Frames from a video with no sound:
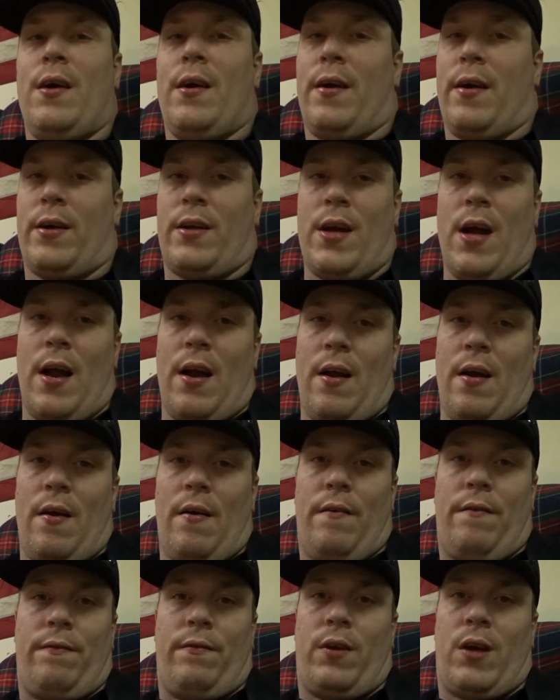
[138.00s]
It's not
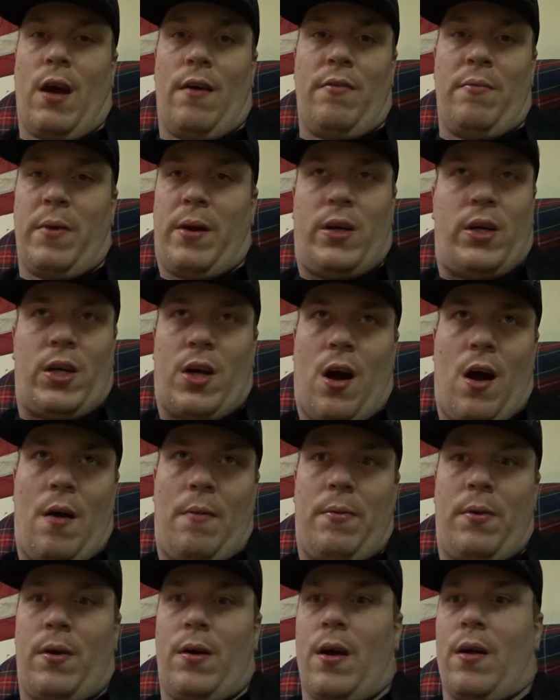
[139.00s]
a government
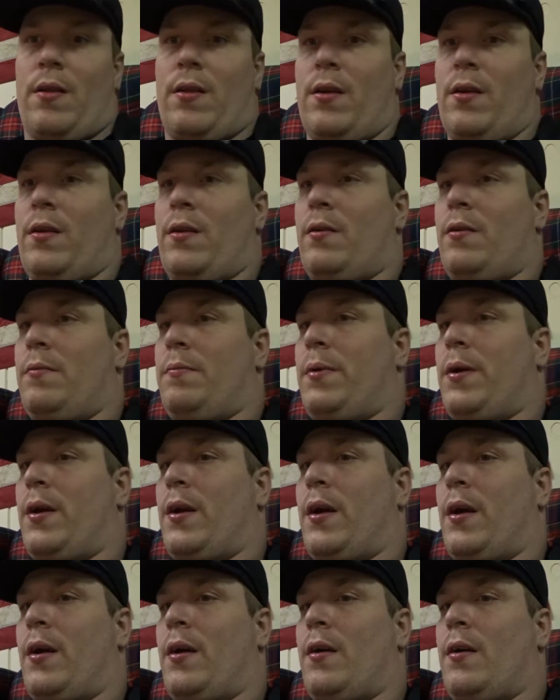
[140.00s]
job or nothing,
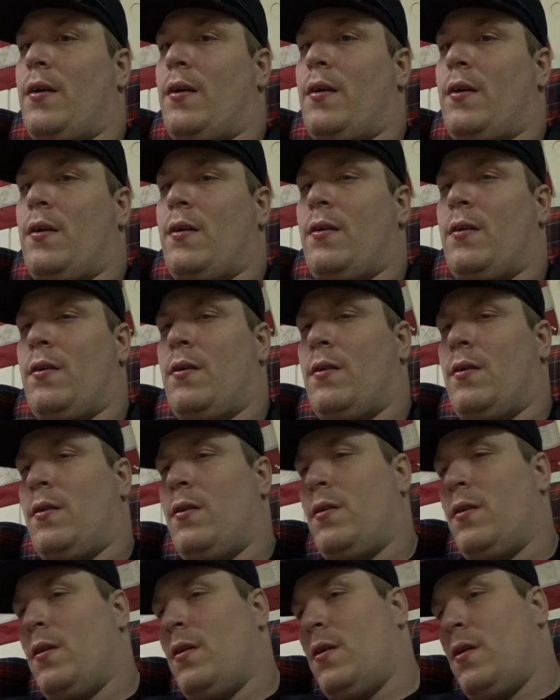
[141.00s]
but uh,
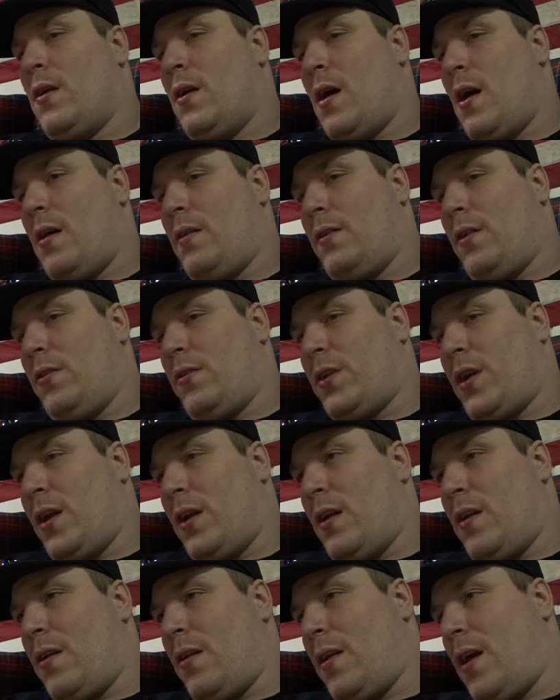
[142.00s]
how'd those
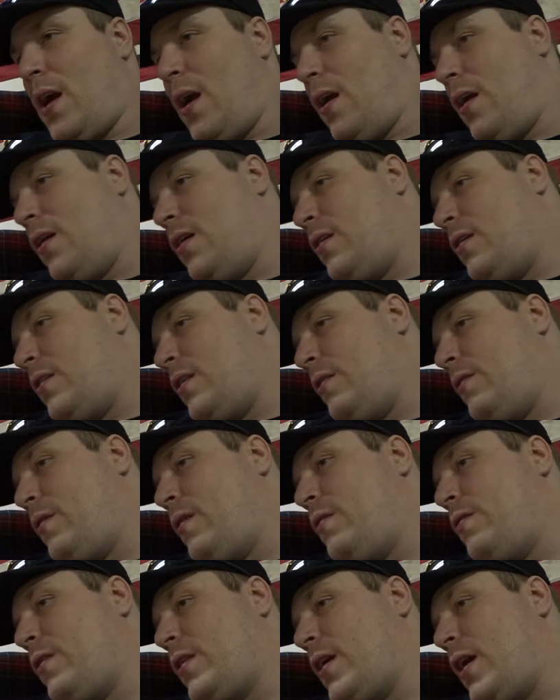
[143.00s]
get under there? They
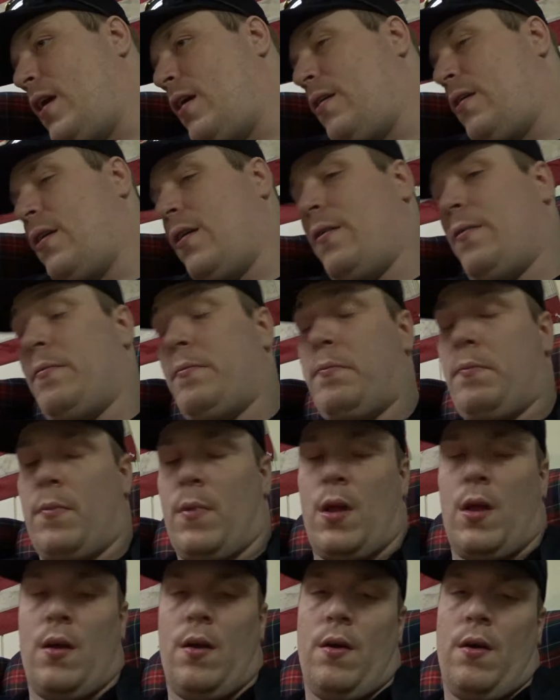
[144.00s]
were over there, huh?
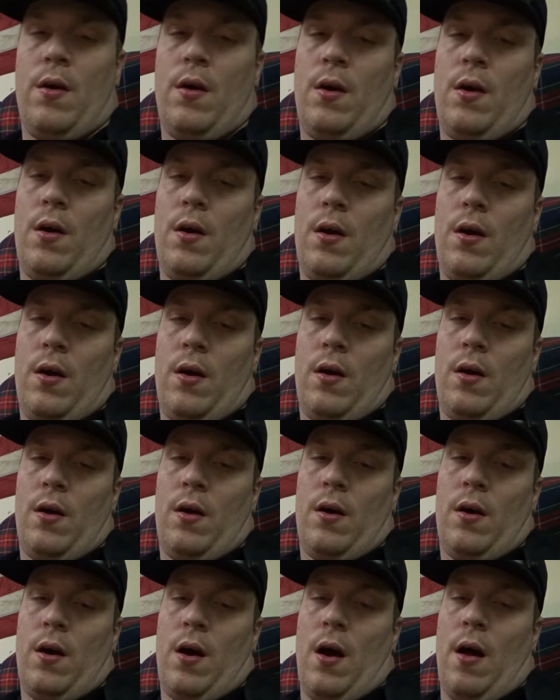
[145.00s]

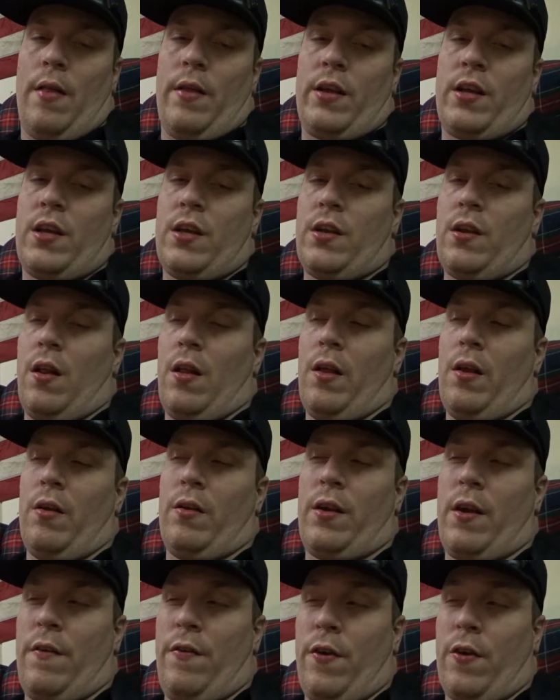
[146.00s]
Oh, this is a
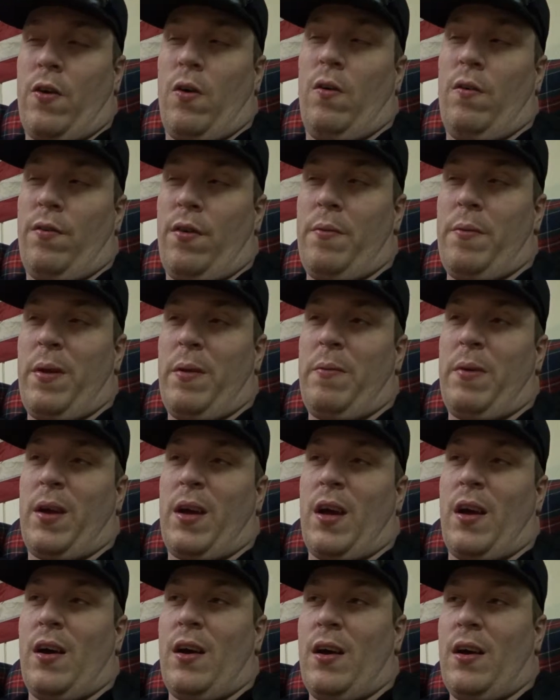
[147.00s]
little difficult for me
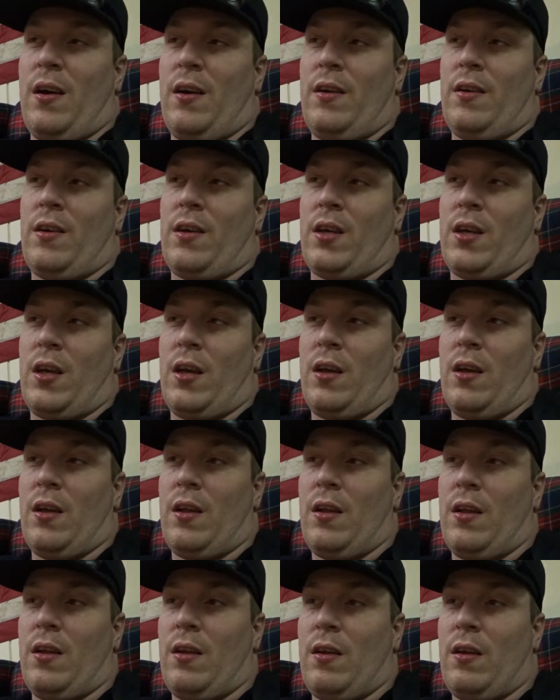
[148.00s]
because
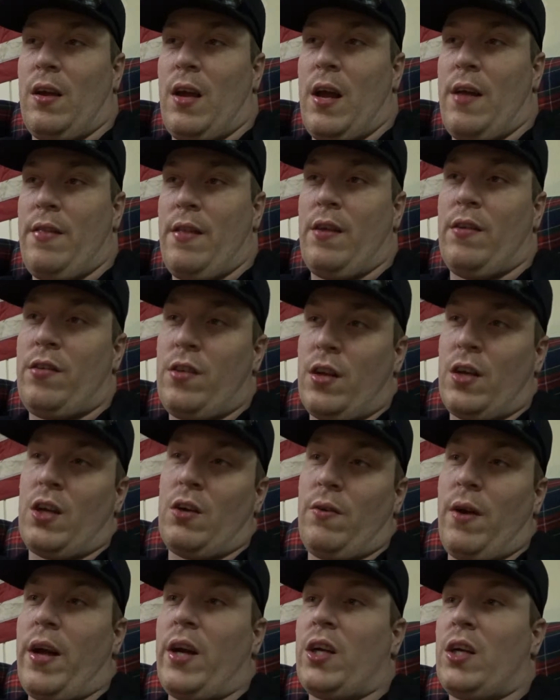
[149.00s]
in this
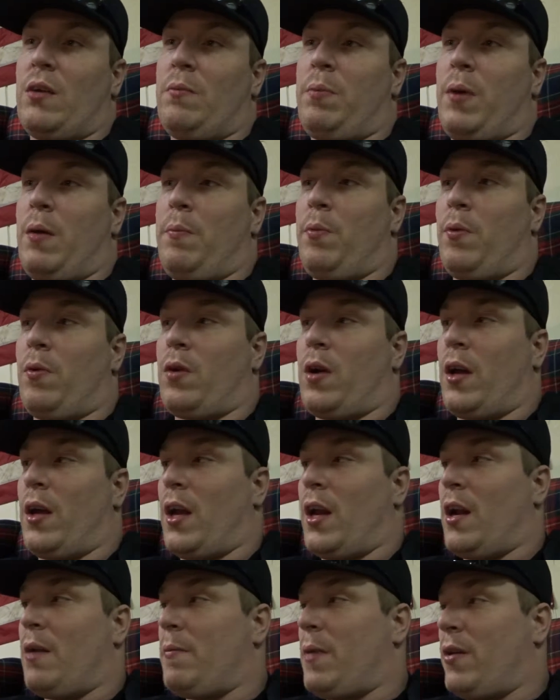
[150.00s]
situation, people can
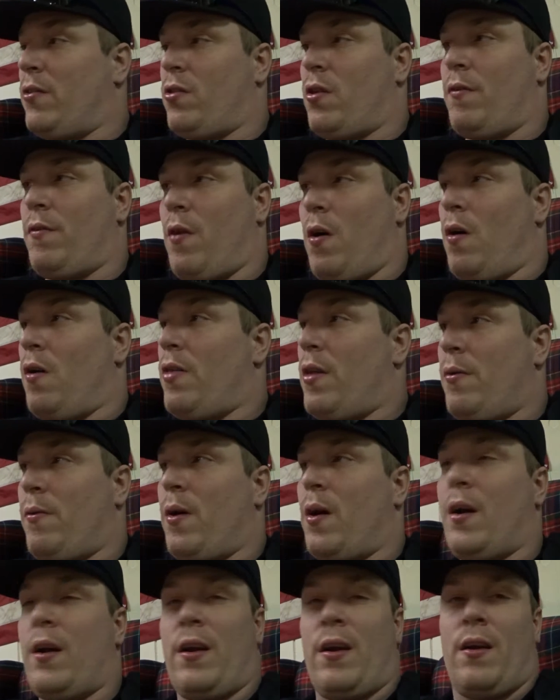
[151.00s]
get in my stuff all they
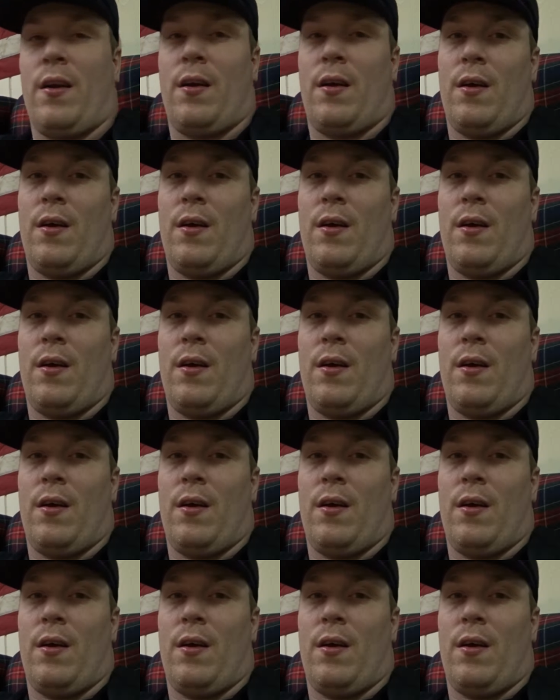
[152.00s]
want, and